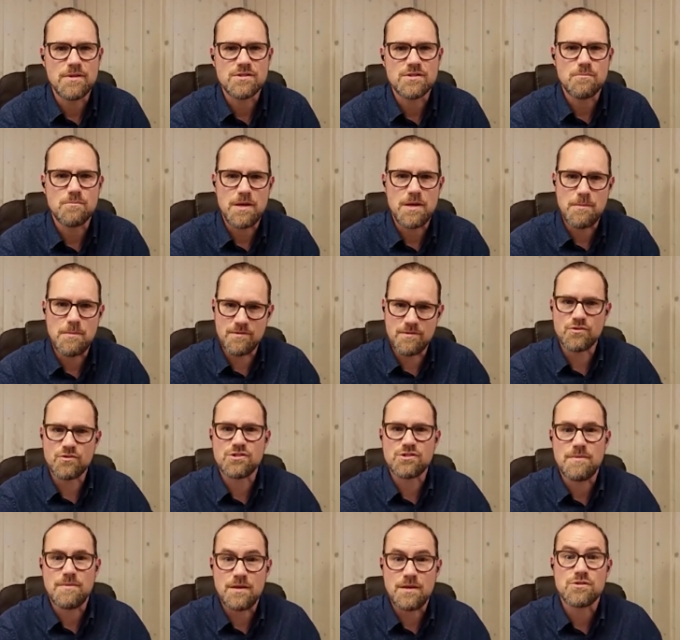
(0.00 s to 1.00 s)
people have got
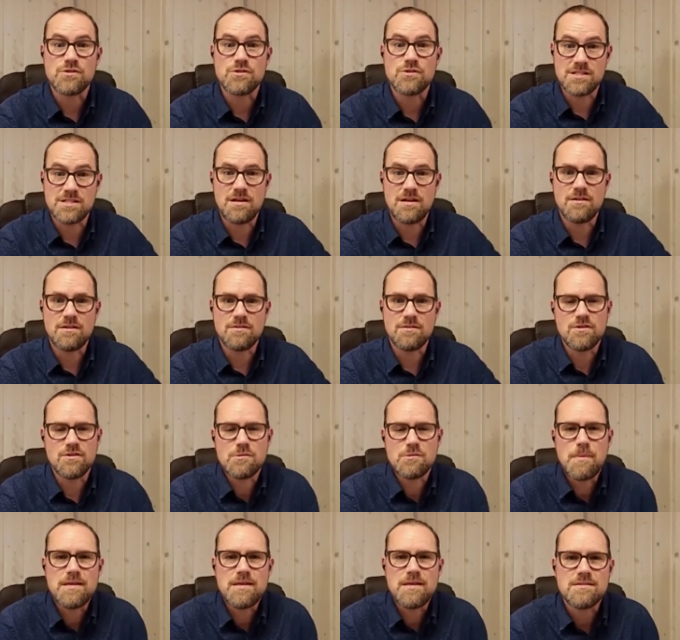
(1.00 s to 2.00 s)
something else to start on as a
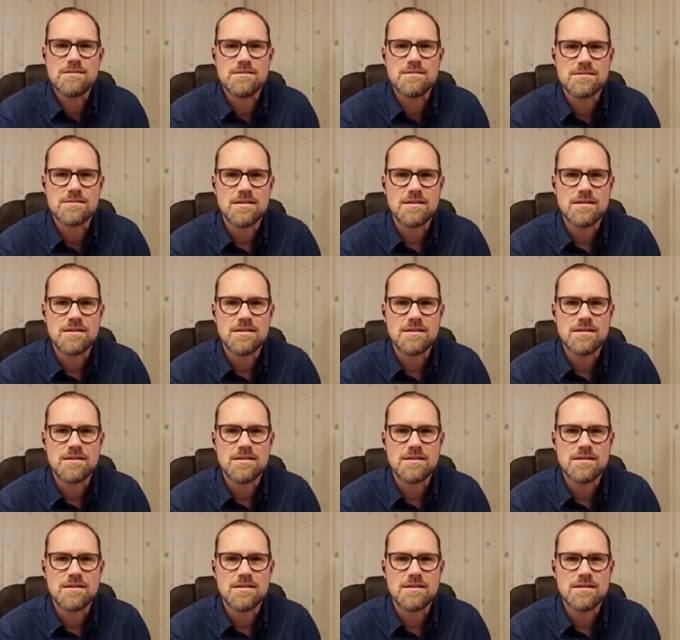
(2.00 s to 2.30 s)
basis.